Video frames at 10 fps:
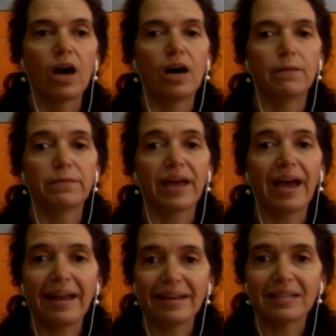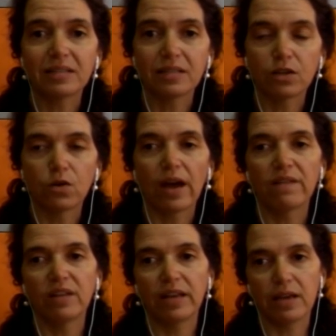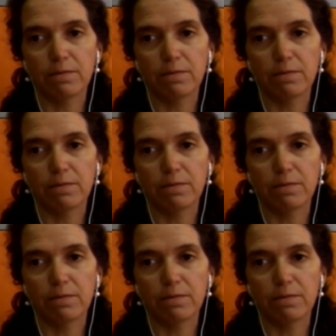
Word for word: Um, and it's, you know, heavily